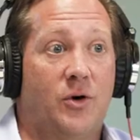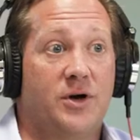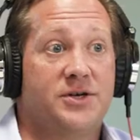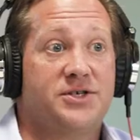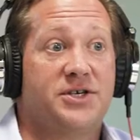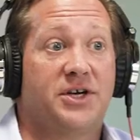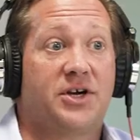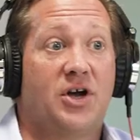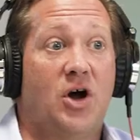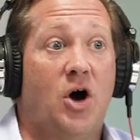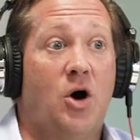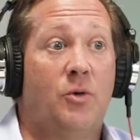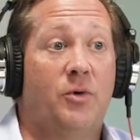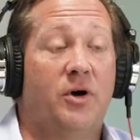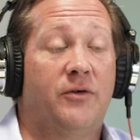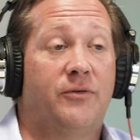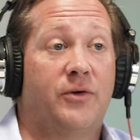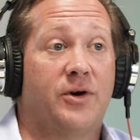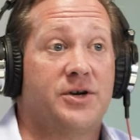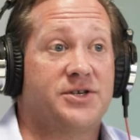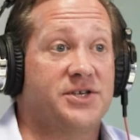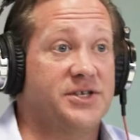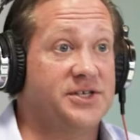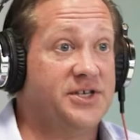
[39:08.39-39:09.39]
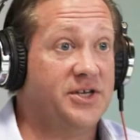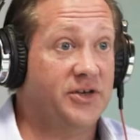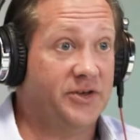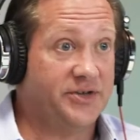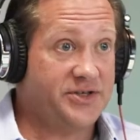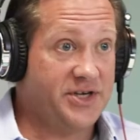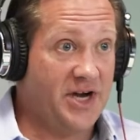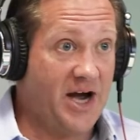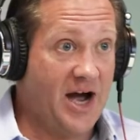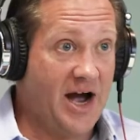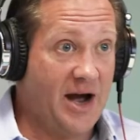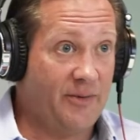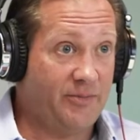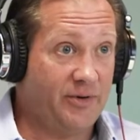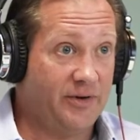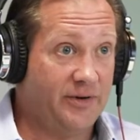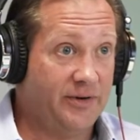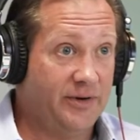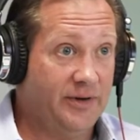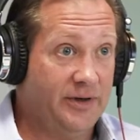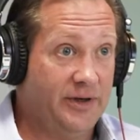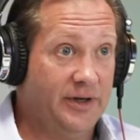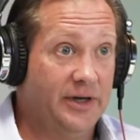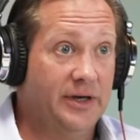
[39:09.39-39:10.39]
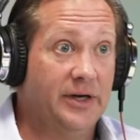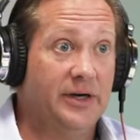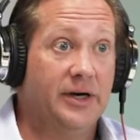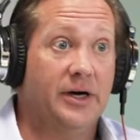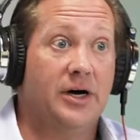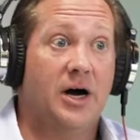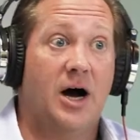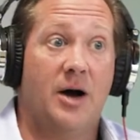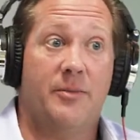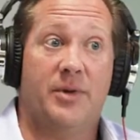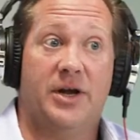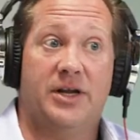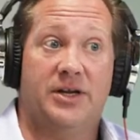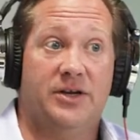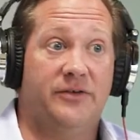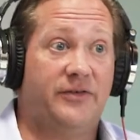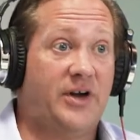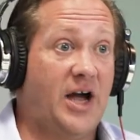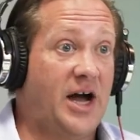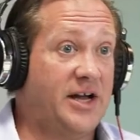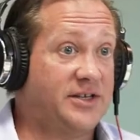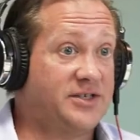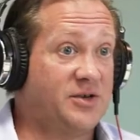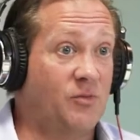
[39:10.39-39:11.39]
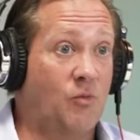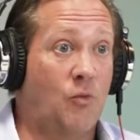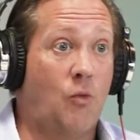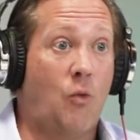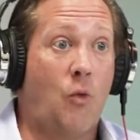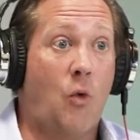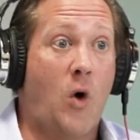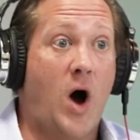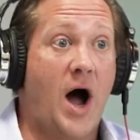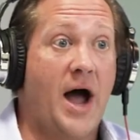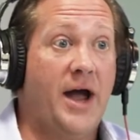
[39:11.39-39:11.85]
North Point, Tacoma, Tacoma, versus yeah. Hilltop? Yeah. I mean, you've got totally some different.